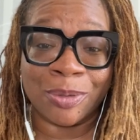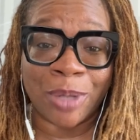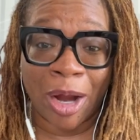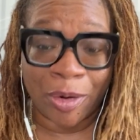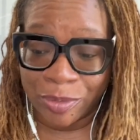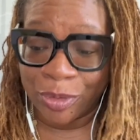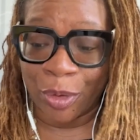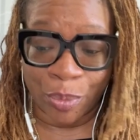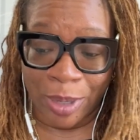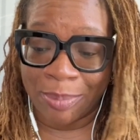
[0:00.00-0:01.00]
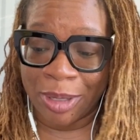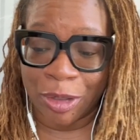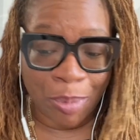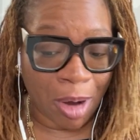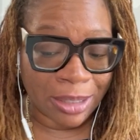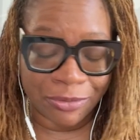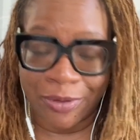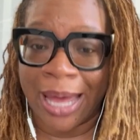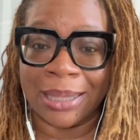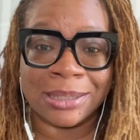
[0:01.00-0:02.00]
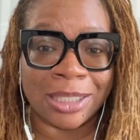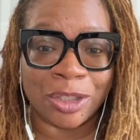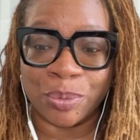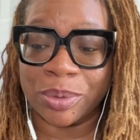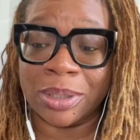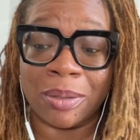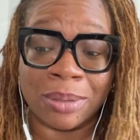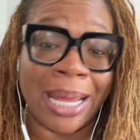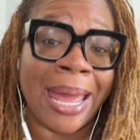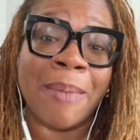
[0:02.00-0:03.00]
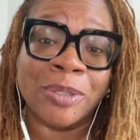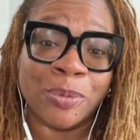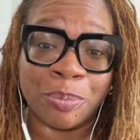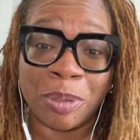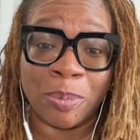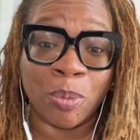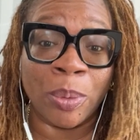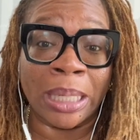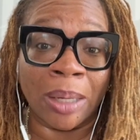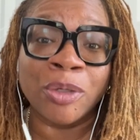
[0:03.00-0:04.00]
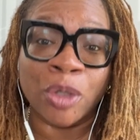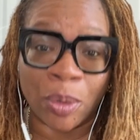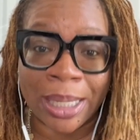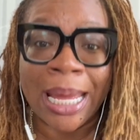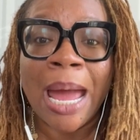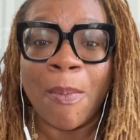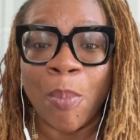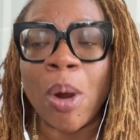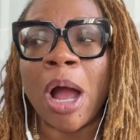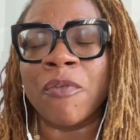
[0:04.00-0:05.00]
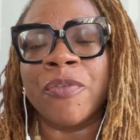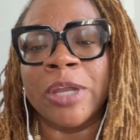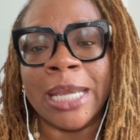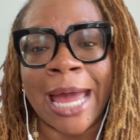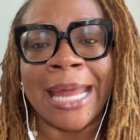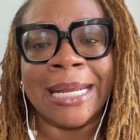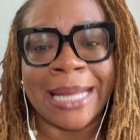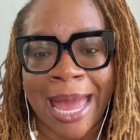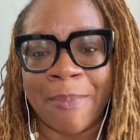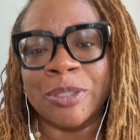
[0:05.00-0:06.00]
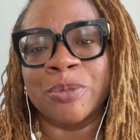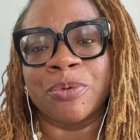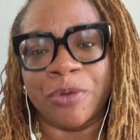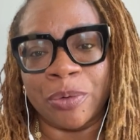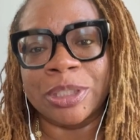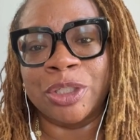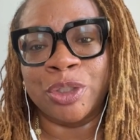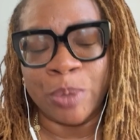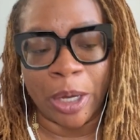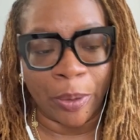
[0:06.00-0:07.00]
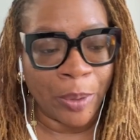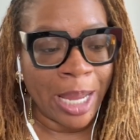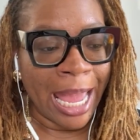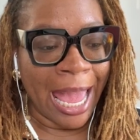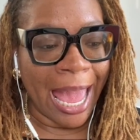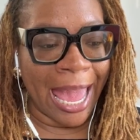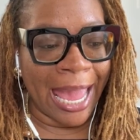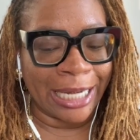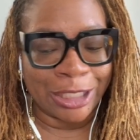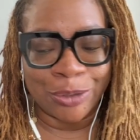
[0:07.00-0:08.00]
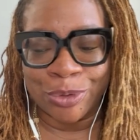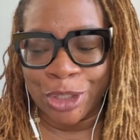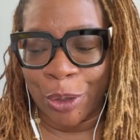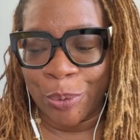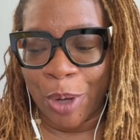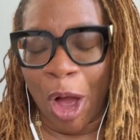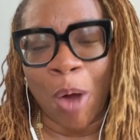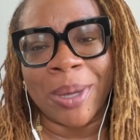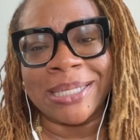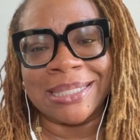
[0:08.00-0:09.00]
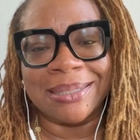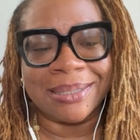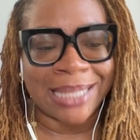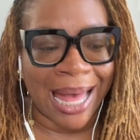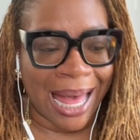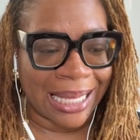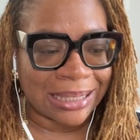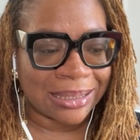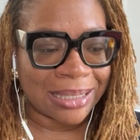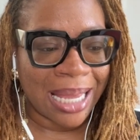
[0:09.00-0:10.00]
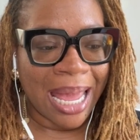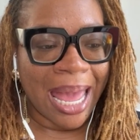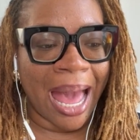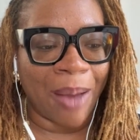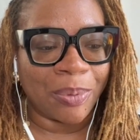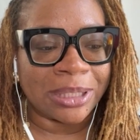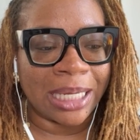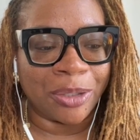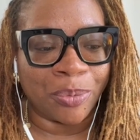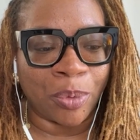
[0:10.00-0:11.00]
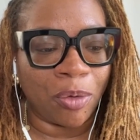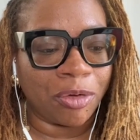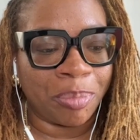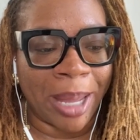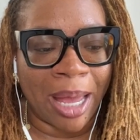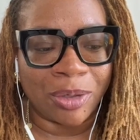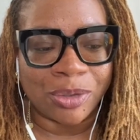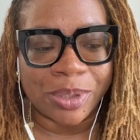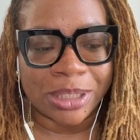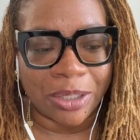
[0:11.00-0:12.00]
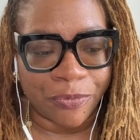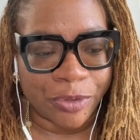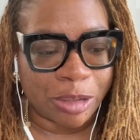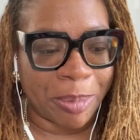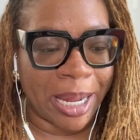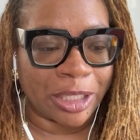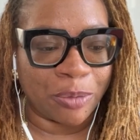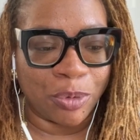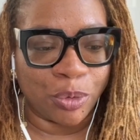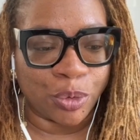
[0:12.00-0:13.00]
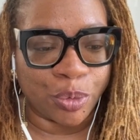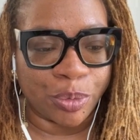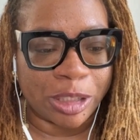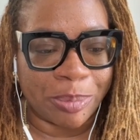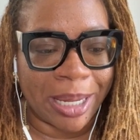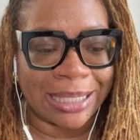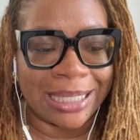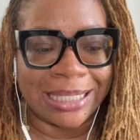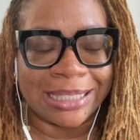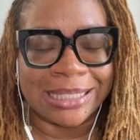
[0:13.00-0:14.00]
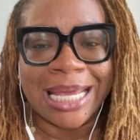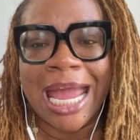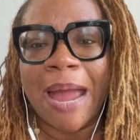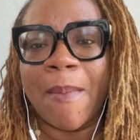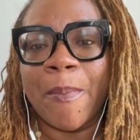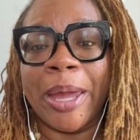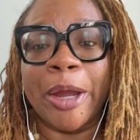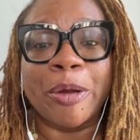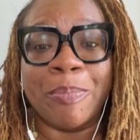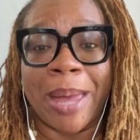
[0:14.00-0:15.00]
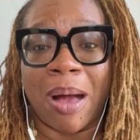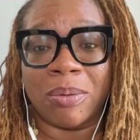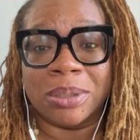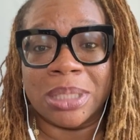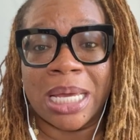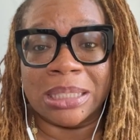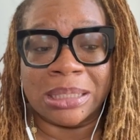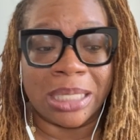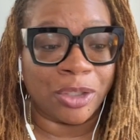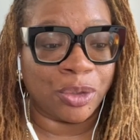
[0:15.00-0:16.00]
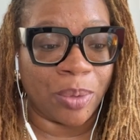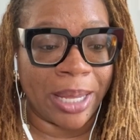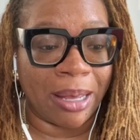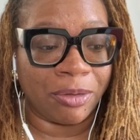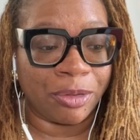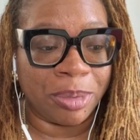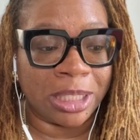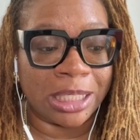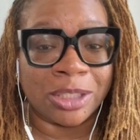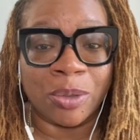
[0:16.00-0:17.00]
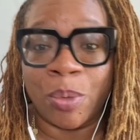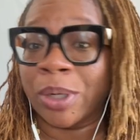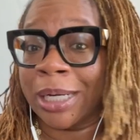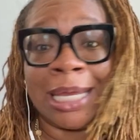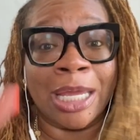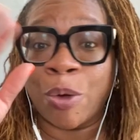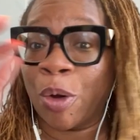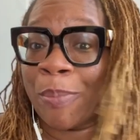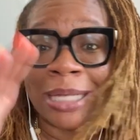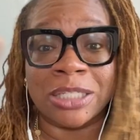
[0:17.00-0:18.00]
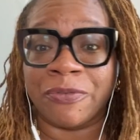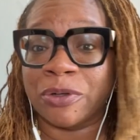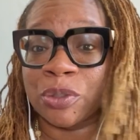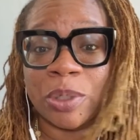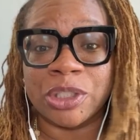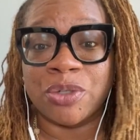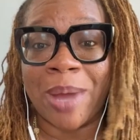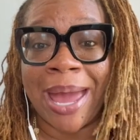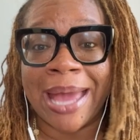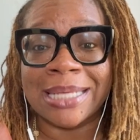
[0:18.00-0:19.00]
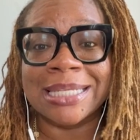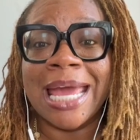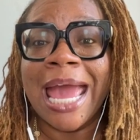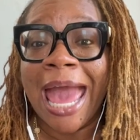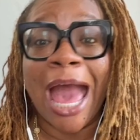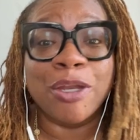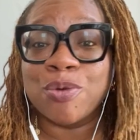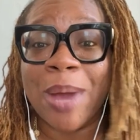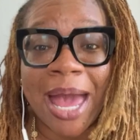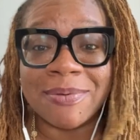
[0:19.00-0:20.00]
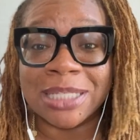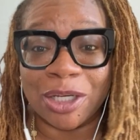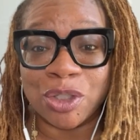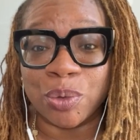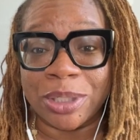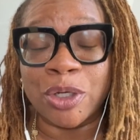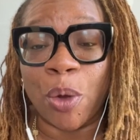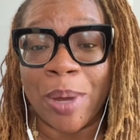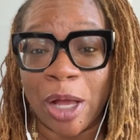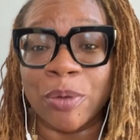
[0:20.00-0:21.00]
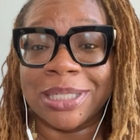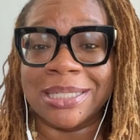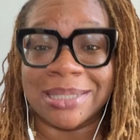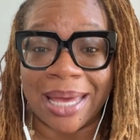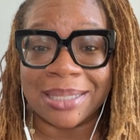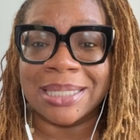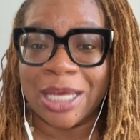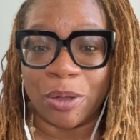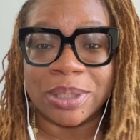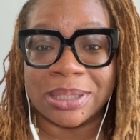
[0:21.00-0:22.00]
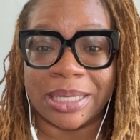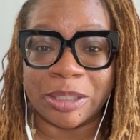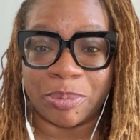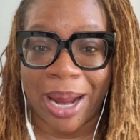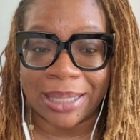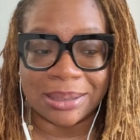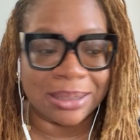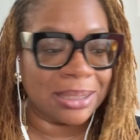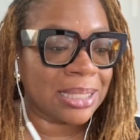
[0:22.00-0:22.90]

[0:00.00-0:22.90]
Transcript: our, rape, interpartner violence, sexual assault. That happens with people we know. More often than not, it happens with folks that you know, and you don't always see the signs. I would say the role of boundaries, self-respect, and mutual respect is paramount in sexual health, because in order, again, going back to the first question you asked, how do you have healthy sex and healthy sex practices?